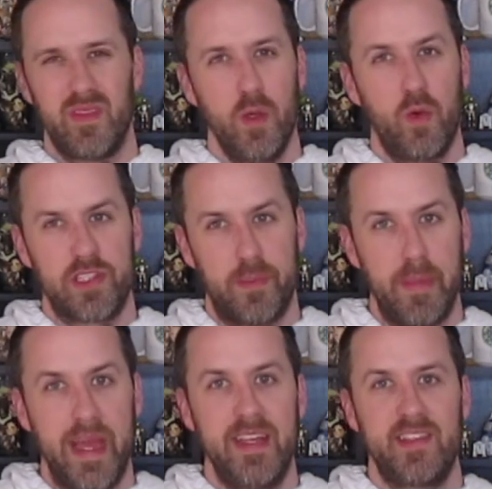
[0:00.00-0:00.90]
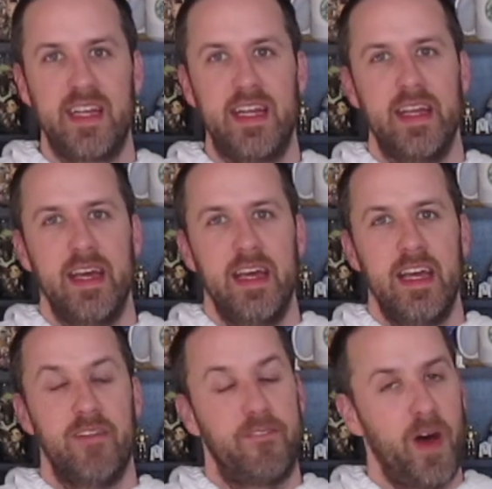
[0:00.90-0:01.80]
was amazing.
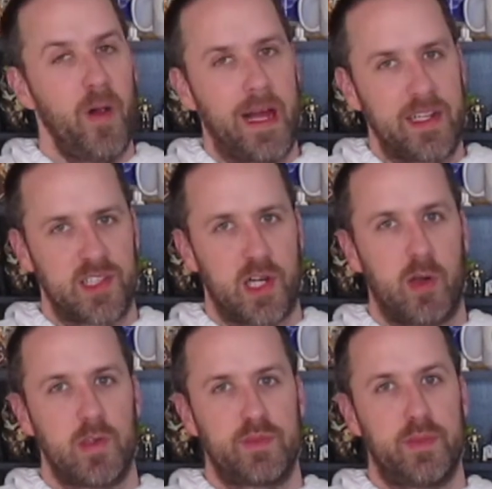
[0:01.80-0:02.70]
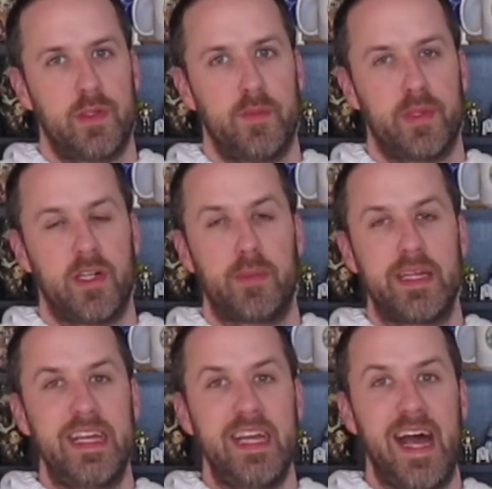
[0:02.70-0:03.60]
It felt like a Star Wars book, but
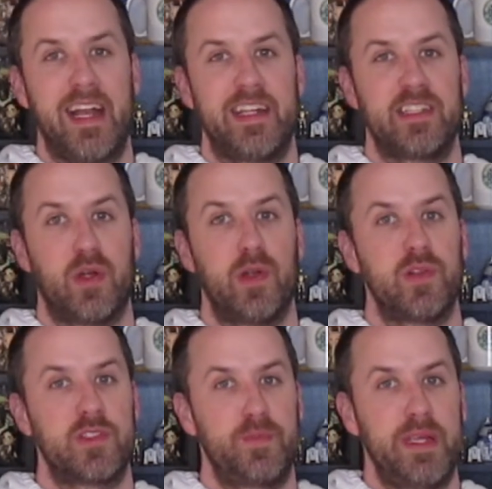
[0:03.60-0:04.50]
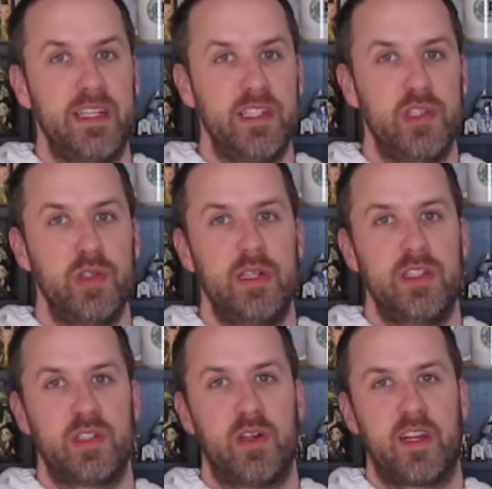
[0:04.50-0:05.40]
he added his own little spin to it,
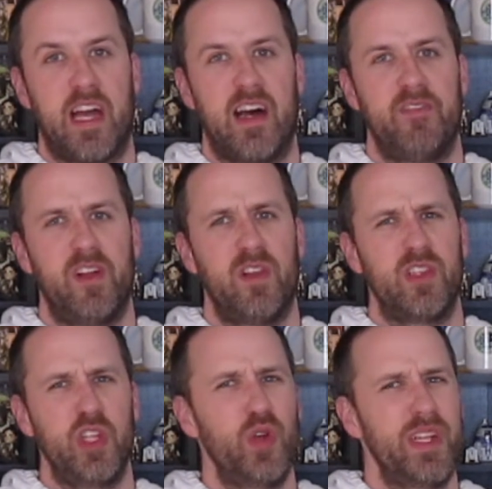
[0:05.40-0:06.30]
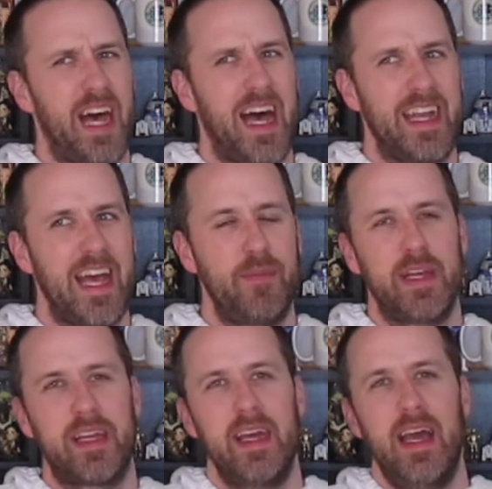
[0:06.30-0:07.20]
so it kind of felt new and
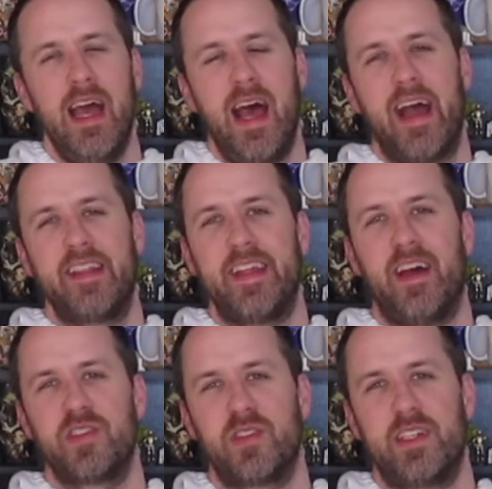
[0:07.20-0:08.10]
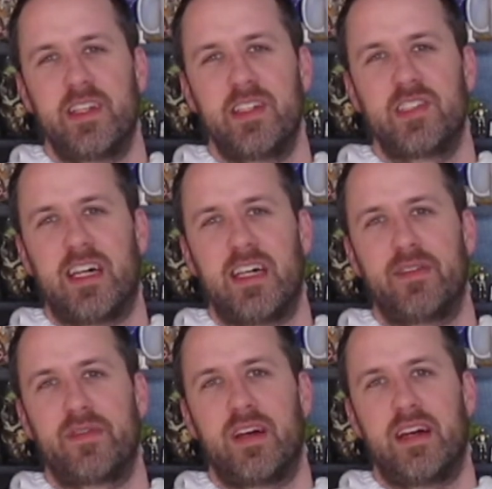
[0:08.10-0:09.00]
dynamic. I think they also did a good job
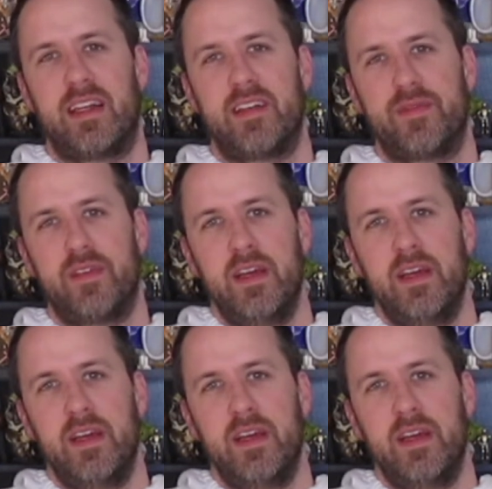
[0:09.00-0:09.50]
of kind of